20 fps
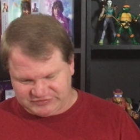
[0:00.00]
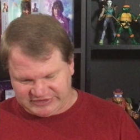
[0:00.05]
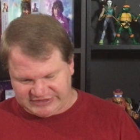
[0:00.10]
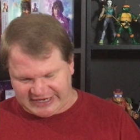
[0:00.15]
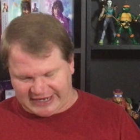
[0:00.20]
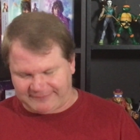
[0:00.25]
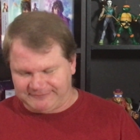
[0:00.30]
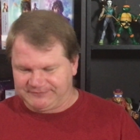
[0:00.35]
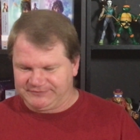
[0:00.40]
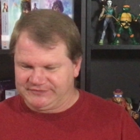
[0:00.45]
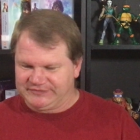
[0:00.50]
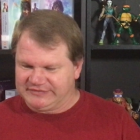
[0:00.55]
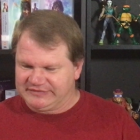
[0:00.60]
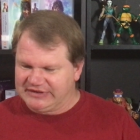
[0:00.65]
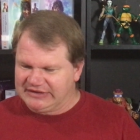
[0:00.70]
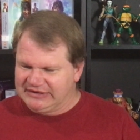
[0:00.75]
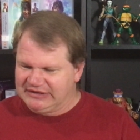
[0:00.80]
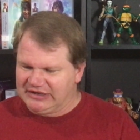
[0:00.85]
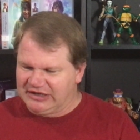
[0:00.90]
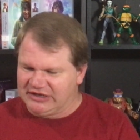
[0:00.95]
Yeah.
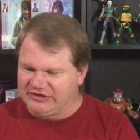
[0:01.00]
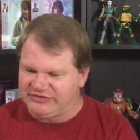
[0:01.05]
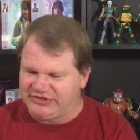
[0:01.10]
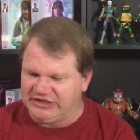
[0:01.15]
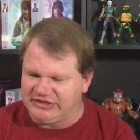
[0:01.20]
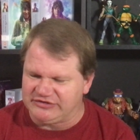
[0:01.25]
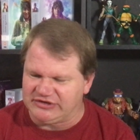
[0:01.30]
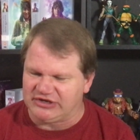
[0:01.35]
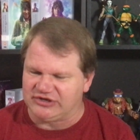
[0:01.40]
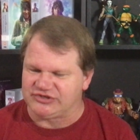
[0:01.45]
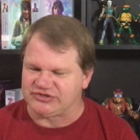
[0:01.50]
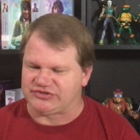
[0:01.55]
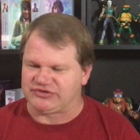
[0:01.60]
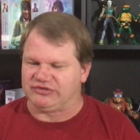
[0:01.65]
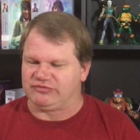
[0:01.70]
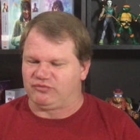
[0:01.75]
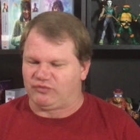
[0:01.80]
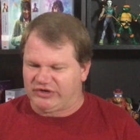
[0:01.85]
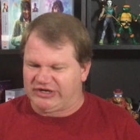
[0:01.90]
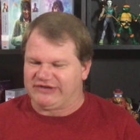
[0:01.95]
And then there's
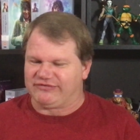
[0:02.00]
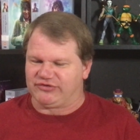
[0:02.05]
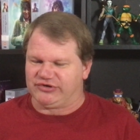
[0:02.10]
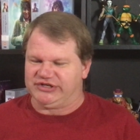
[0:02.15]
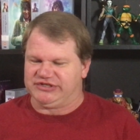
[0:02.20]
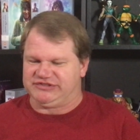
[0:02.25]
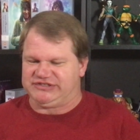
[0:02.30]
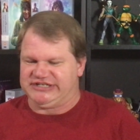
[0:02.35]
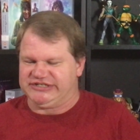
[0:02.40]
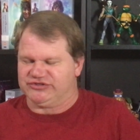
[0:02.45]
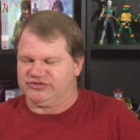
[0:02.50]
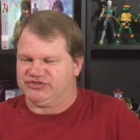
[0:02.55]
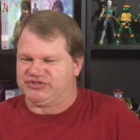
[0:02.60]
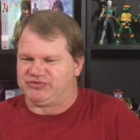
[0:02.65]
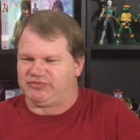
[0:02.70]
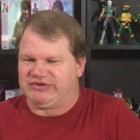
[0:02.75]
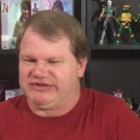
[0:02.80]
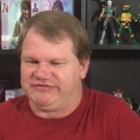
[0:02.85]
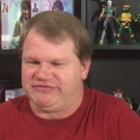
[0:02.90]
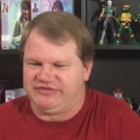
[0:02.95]
whenever it deals
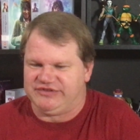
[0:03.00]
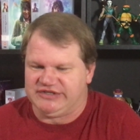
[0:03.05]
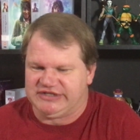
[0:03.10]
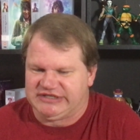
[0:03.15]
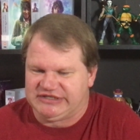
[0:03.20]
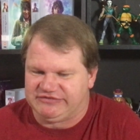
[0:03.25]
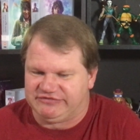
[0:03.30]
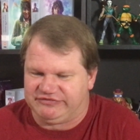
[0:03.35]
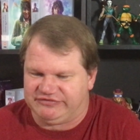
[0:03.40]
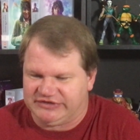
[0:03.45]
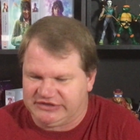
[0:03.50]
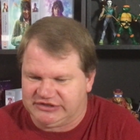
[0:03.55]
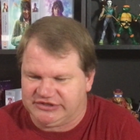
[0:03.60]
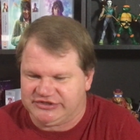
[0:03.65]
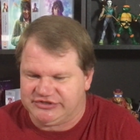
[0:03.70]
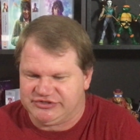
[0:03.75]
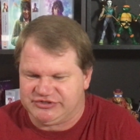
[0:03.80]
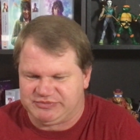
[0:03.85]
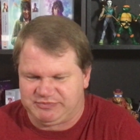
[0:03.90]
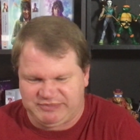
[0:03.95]
with the
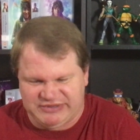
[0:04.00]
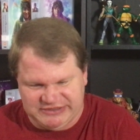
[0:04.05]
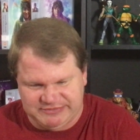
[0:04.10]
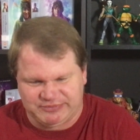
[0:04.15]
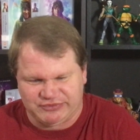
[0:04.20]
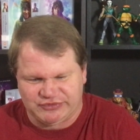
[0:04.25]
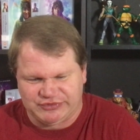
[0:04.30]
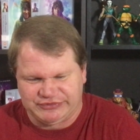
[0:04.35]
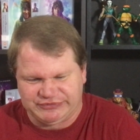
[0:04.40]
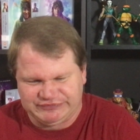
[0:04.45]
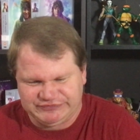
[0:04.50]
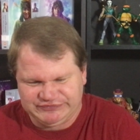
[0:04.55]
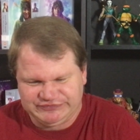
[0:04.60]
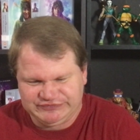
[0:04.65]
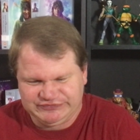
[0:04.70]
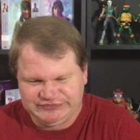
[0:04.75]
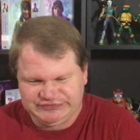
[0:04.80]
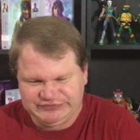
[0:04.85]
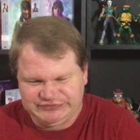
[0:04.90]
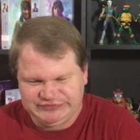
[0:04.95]
village people,
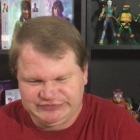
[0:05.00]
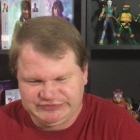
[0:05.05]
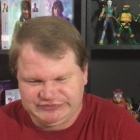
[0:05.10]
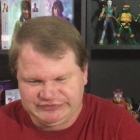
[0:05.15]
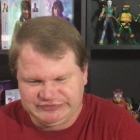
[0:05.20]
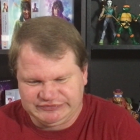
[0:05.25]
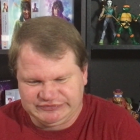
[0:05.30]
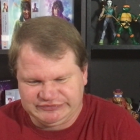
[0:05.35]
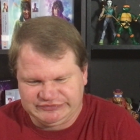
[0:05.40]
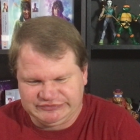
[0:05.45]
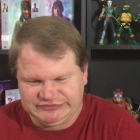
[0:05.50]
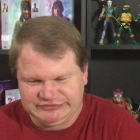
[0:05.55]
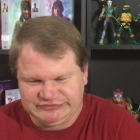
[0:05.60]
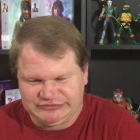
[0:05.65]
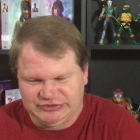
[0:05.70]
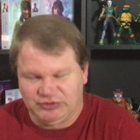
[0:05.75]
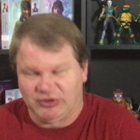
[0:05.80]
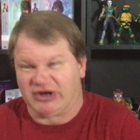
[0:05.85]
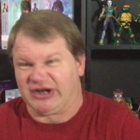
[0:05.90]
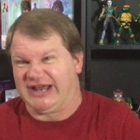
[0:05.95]

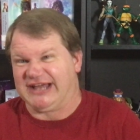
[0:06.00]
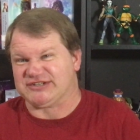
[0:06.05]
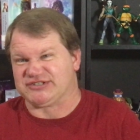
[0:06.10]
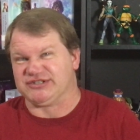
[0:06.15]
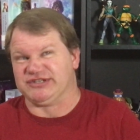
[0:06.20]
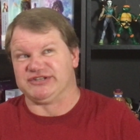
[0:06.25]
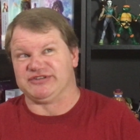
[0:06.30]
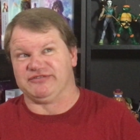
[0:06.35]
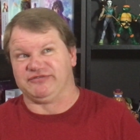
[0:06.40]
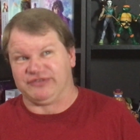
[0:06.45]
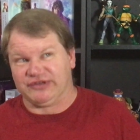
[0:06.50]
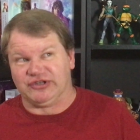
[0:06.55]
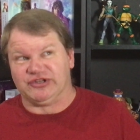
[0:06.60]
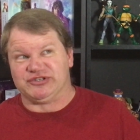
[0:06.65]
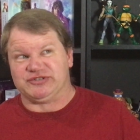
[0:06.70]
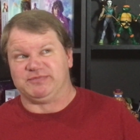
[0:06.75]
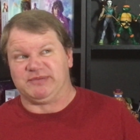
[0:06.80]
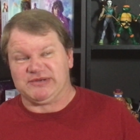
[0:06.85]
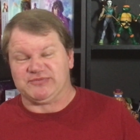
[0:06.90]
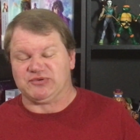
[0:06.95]
who are actually the
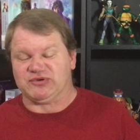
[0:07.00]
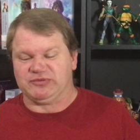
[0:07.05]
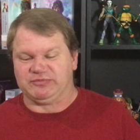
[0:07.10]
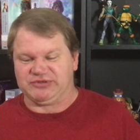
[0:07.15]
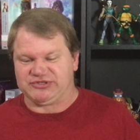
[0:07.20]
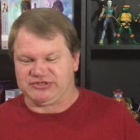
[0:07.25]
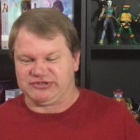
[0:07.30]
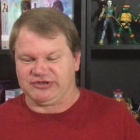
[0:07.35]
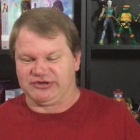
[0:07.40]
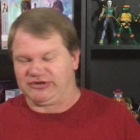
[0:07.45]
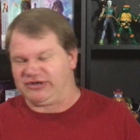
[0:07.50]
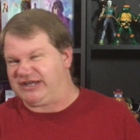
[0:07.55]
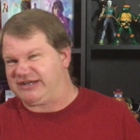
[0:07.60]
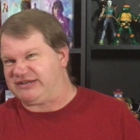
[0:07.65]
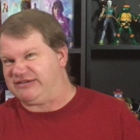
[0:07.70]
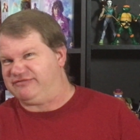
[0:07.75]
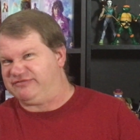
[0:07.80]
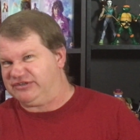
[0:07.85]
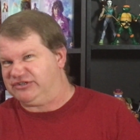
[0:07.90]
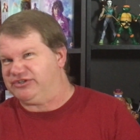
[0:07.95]
village people, but you know, they're like
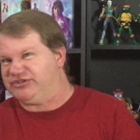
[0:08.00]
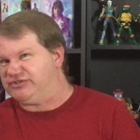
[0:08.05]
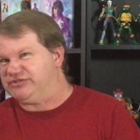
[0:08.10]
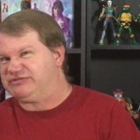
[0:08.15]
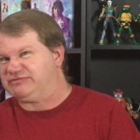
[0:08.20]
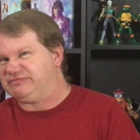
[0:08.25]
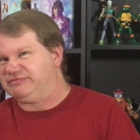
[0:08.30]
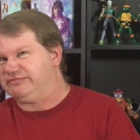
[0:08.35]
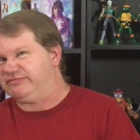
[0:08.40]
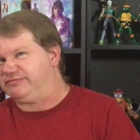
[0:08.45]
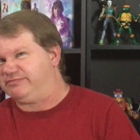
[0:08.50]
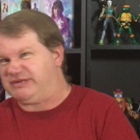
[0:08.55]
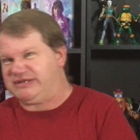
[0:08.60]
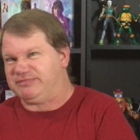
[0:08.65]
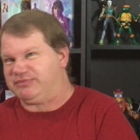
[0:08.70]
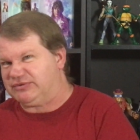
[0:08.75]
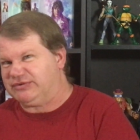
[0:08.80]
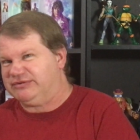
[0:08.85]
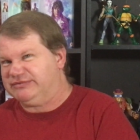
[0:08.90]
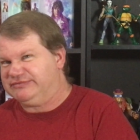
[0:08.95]
a village
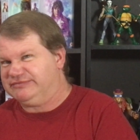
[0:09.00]
people.